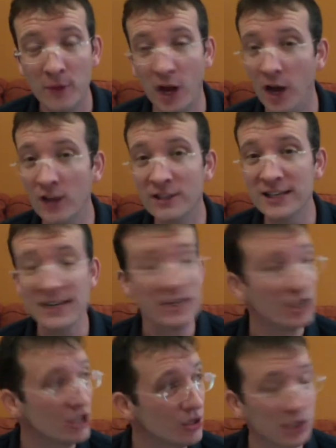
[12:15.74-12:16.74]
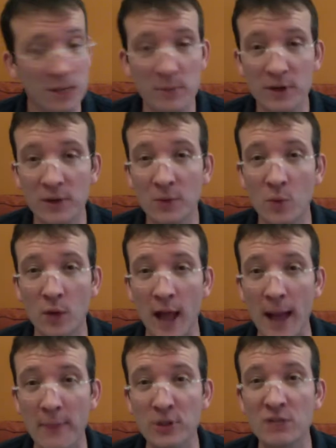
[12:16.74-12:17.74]
unseen to you, somebody
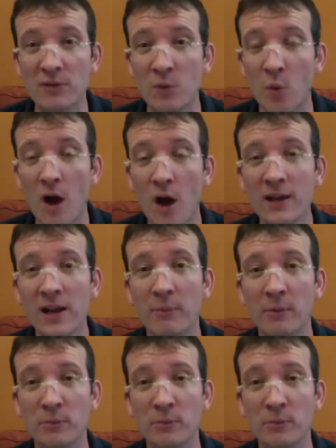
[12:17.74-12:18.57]
happens to be walking up,